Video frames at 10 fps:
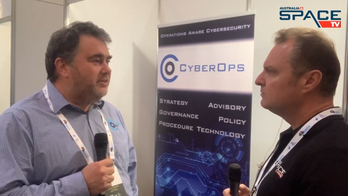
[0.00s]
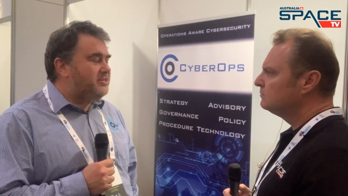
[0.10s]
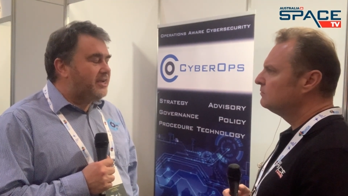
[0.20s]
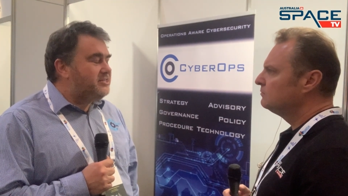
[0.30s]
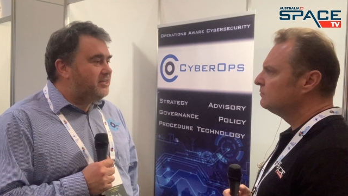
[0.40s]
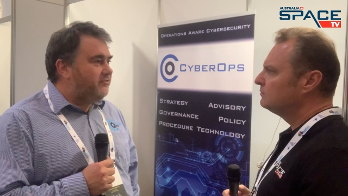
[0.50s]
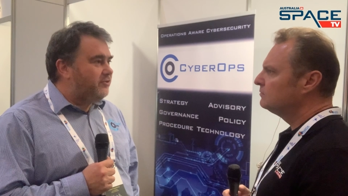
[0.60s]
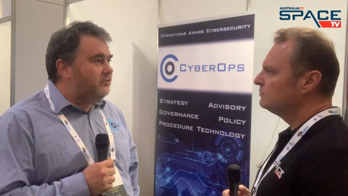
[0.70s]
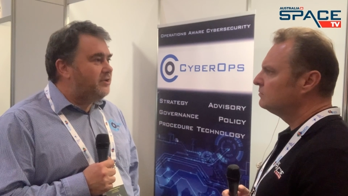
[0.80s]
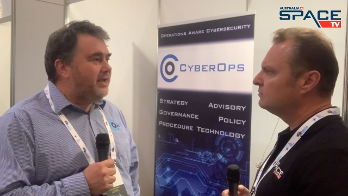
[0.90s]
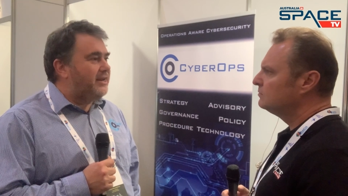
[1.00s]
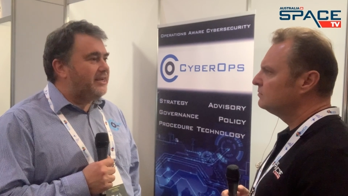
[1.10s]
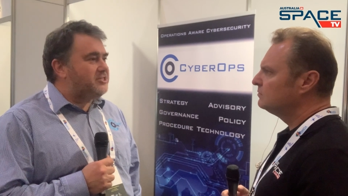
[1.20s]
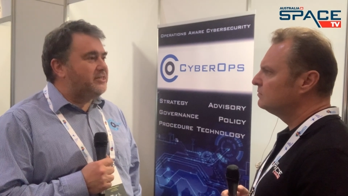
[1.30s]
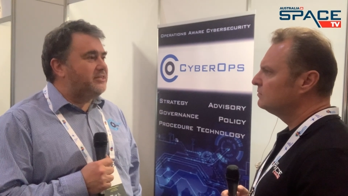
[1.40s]
Speaker 1: change their view and
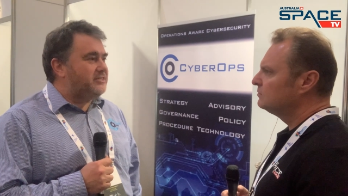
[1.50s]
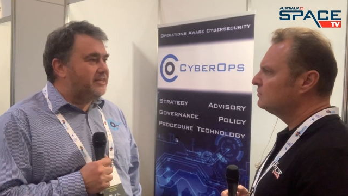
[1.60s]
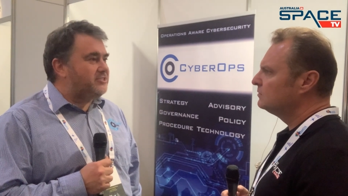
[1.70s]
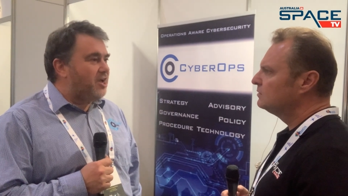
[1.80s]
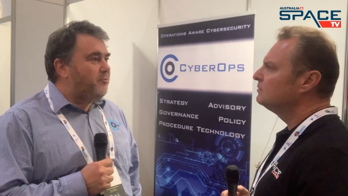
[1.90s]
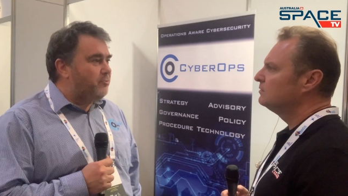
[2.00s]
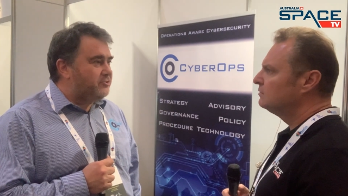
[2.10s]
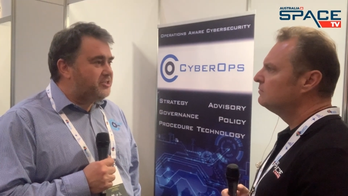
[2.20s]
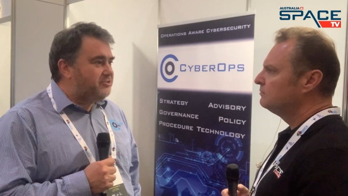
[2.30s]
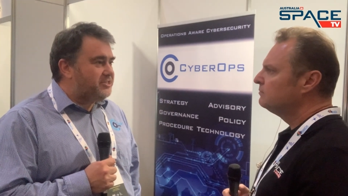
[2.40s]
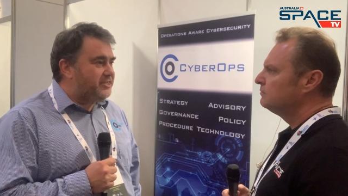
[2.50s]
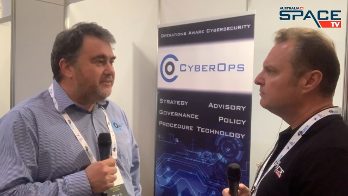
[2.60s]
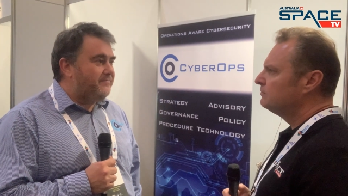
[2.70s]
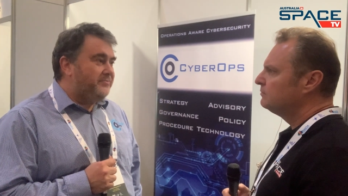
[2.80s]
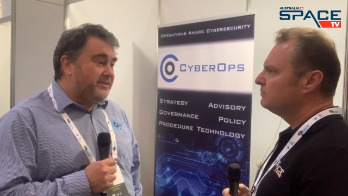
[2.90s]
actually take cyber more seriously.
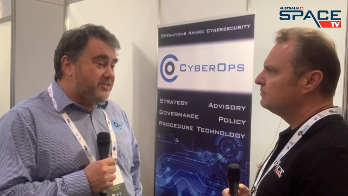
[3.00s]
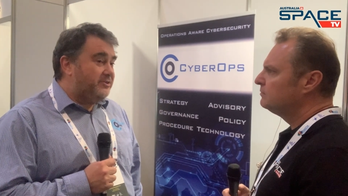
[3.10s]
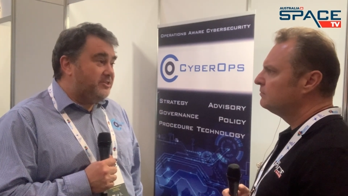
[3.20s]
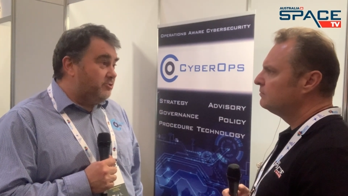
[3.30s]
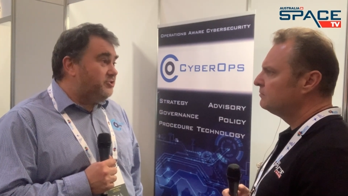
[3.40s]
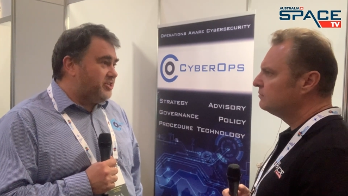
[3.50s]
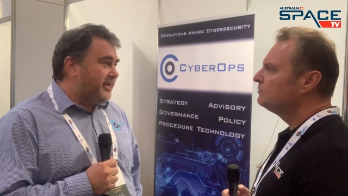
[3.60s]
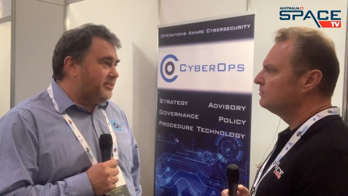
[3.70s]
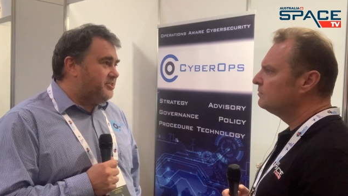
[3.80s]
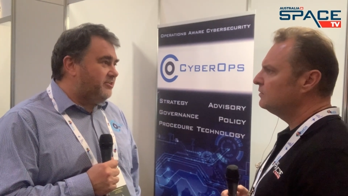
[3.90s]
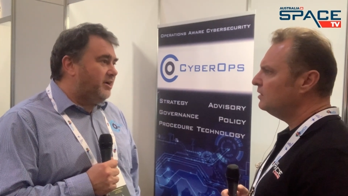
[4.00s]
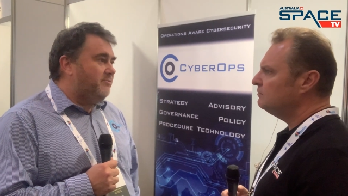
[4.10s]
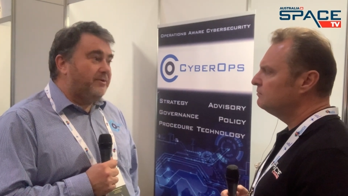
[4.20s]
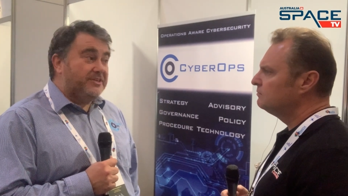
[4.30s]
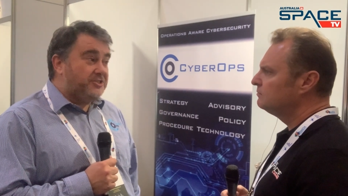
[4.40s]
So it's a good change, right? yep.
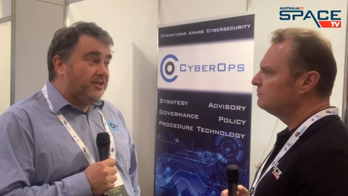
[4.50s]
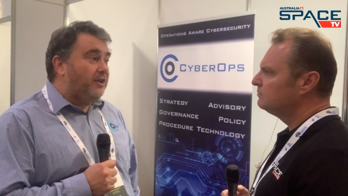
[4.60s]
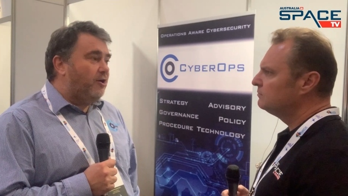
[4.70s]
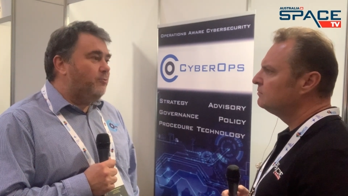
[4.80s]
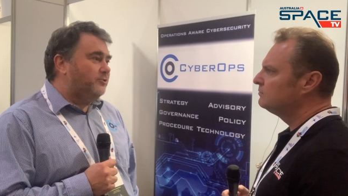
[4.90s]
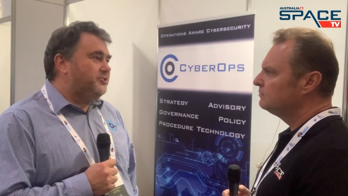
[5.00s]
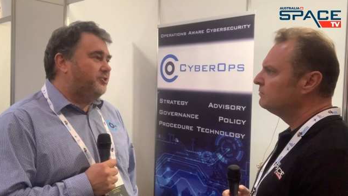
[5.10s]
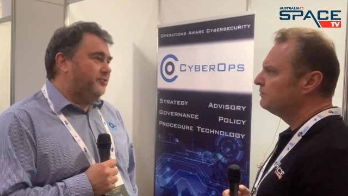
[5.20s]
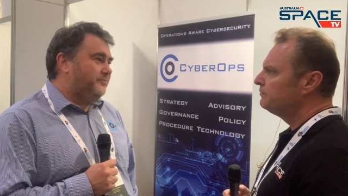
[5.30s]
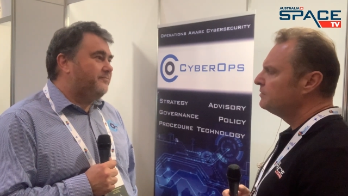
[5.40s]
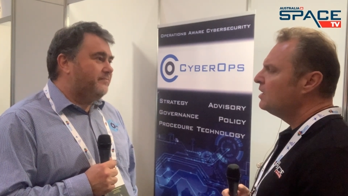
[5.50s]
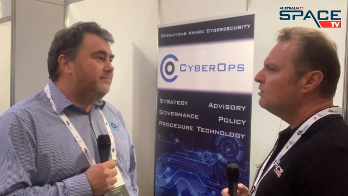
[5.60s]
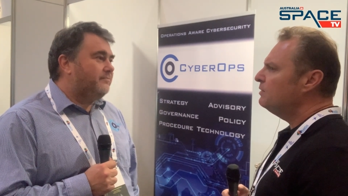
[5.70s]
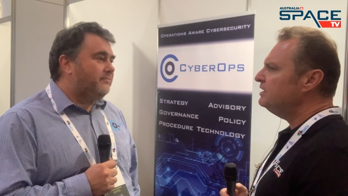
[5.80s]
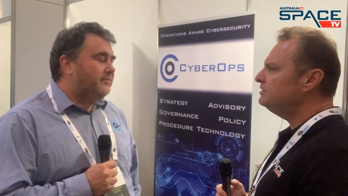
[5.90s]
but there's still a lot more to do.
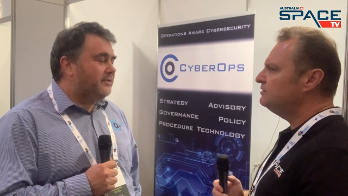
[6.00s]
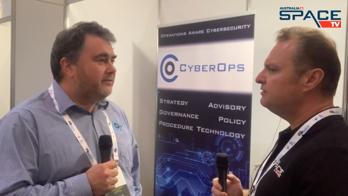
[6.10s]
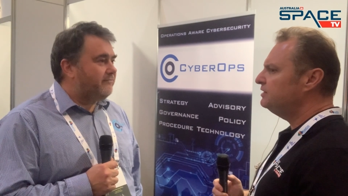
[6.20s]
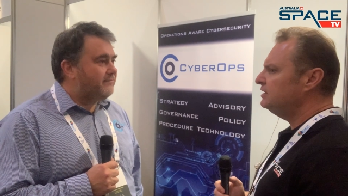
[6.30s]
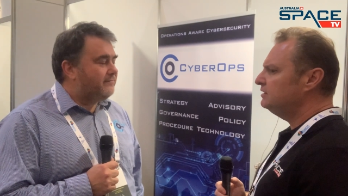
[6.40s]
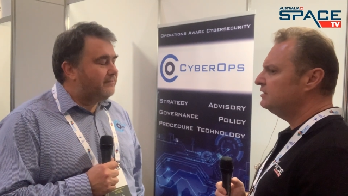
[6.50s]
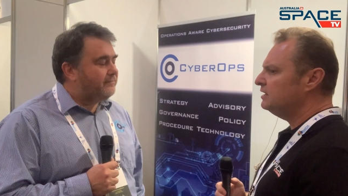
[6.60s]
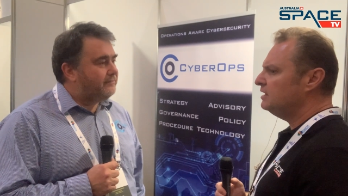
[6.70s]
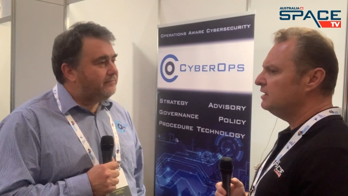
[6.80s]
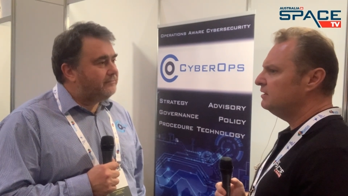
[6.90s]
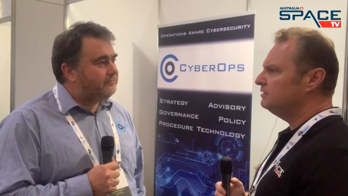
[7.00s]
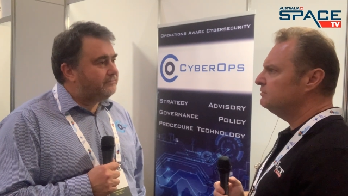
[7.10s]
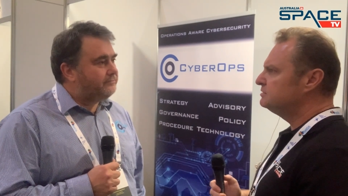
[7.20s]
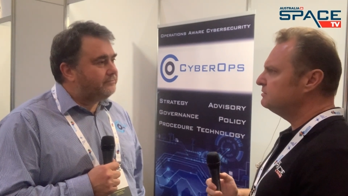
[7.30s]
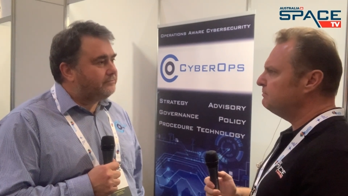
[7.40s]
Where do you
Speaker 2: think uh, there
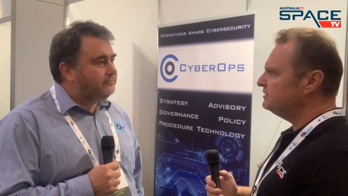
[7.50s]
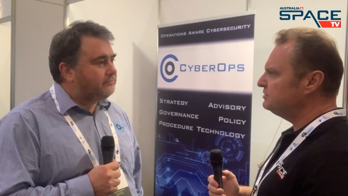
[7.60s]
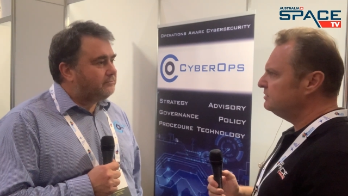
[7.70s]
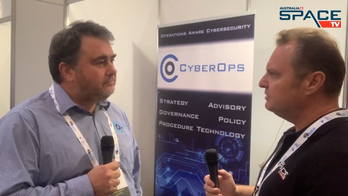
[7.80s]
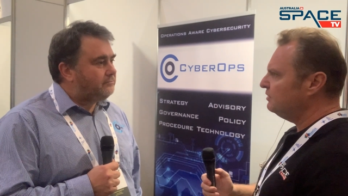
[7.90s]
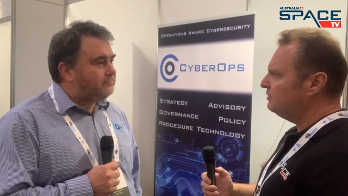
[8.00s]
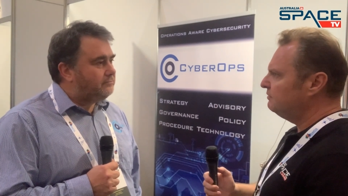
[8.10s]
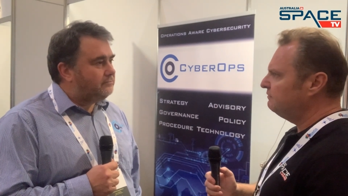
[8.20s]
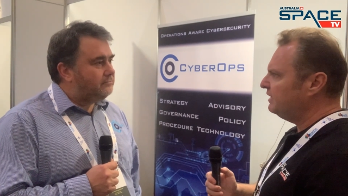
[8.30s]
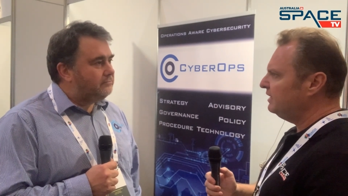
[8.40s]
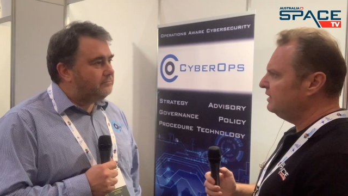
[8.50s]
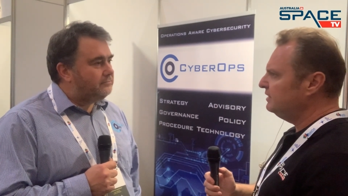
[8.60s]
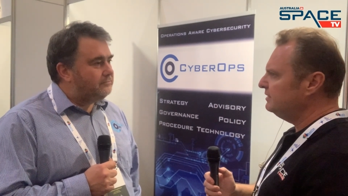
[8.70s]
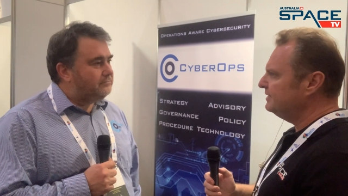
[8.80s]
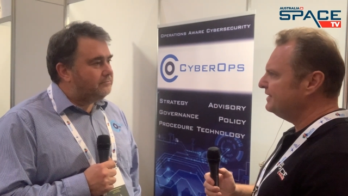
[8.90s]
was mention of
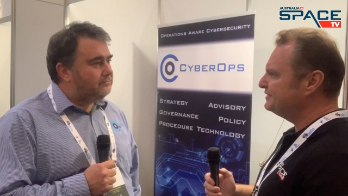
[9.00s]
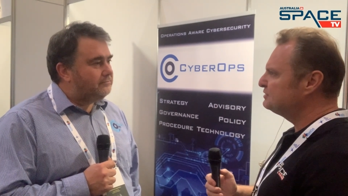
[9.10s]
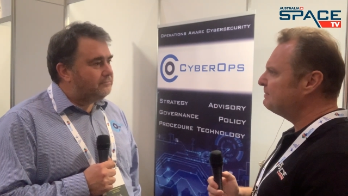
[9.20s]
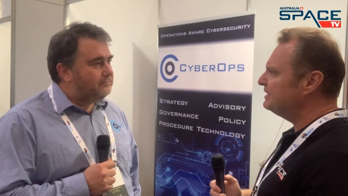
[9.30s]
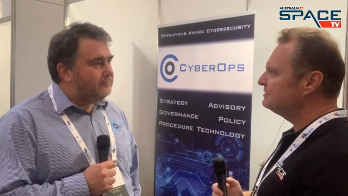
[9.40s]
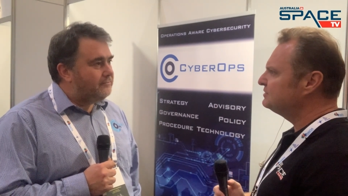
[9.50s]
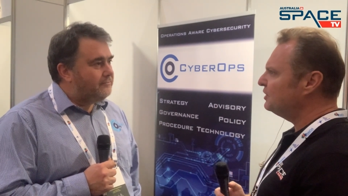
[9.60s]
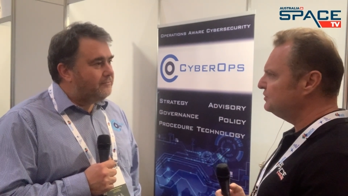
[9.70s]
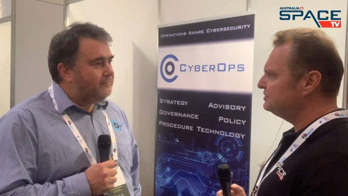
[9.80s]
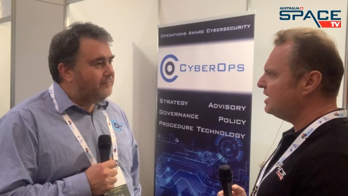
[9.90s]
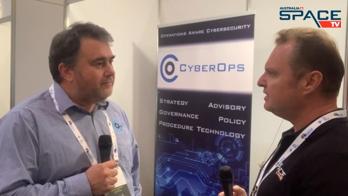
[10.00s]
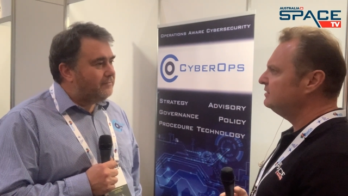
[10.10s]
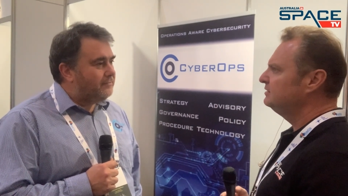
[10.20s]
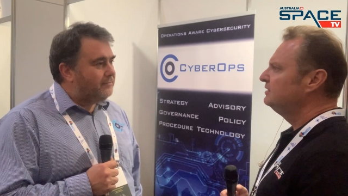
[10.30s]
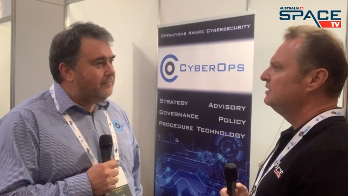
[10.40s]
a, a space ISAC
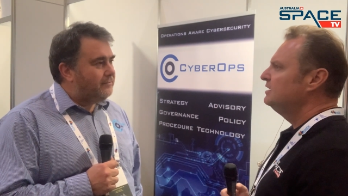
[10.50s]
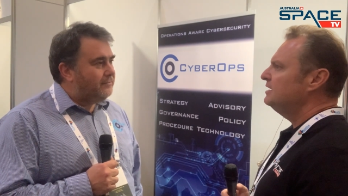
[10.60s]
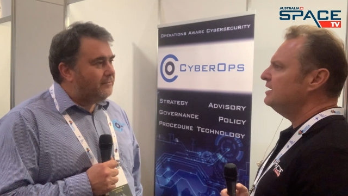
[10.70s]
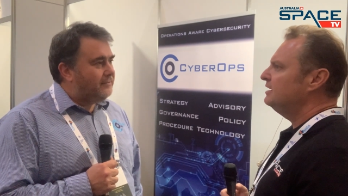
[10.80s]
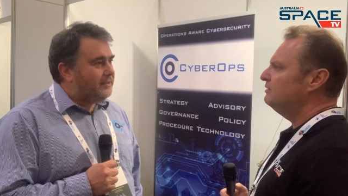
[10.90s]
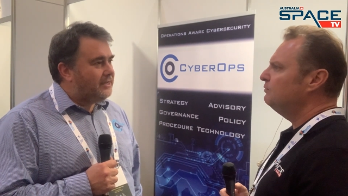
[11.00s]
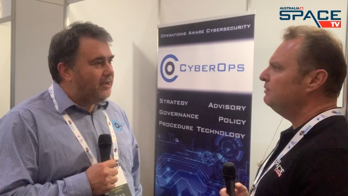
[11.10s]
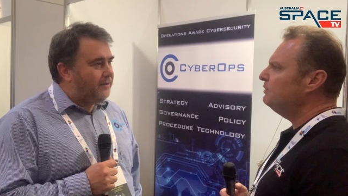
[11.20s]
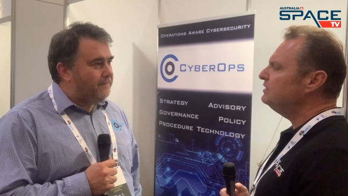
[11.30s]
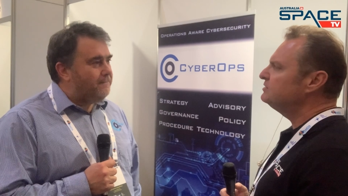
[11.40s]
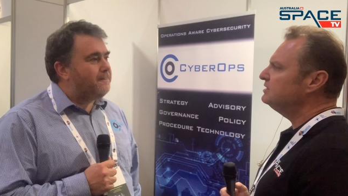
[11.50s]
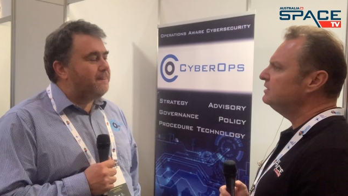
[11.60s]
uh, where, where, do you see the